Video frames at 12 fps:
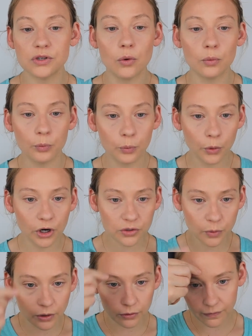So
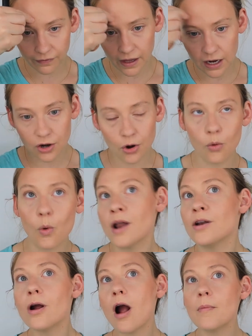works wonderfully. No
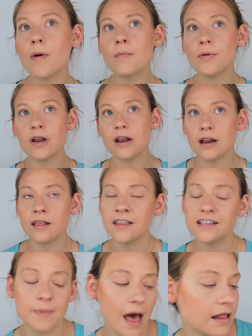wonder Arbonne put it in
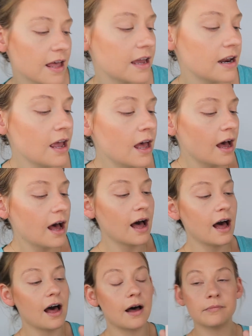this palette.
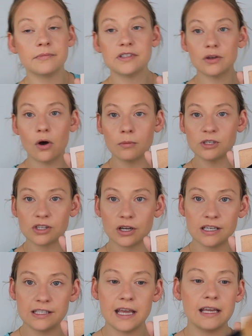So I'm just
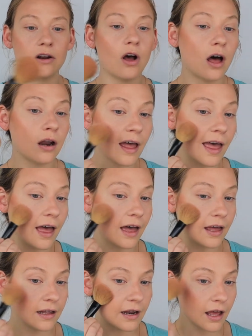going to take it on
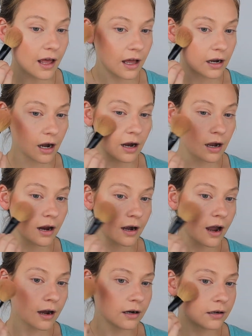and
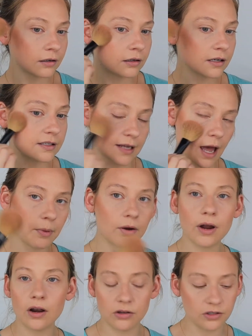tap it
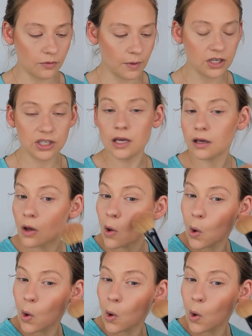right onto my cheek.